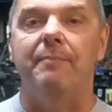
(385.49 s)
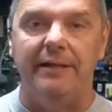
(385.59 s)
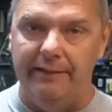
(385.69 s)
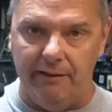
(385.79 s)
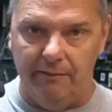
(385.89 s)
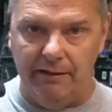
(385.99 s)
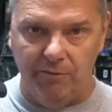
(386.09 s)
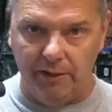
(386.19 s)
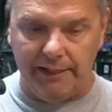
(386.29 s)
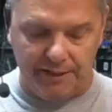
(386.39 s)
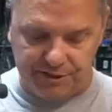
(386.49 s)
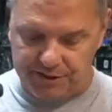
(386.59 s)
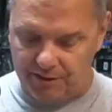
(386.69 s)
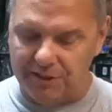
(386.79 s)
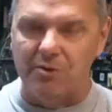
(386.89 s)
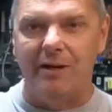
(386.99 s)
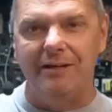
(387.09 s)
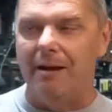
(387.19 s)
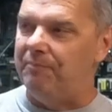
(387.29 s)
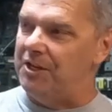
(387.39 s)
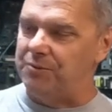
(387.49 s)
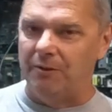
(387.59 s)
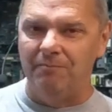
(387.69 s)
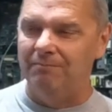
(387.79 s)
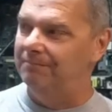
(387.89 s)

a big deal. It really isn't. So let's go ahead and dump this one.